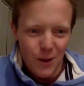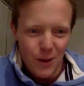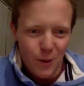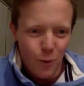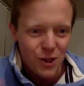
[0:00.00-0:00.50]

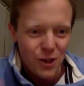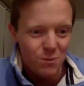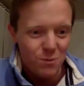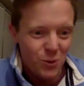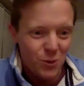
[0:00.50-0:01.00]

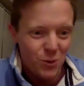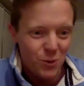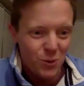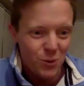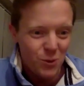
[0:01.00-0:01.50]
which sort of
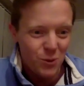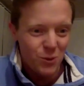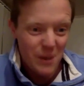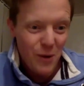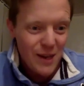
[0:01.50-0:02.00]

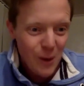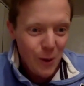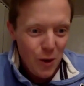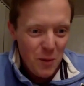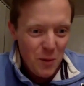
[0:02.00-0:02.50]
summarize the
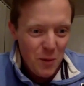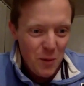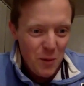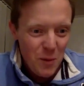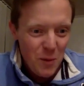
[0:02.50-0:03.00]
whole human.
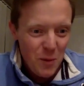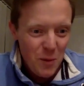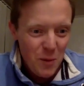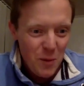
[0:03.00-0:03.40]
And you could summarize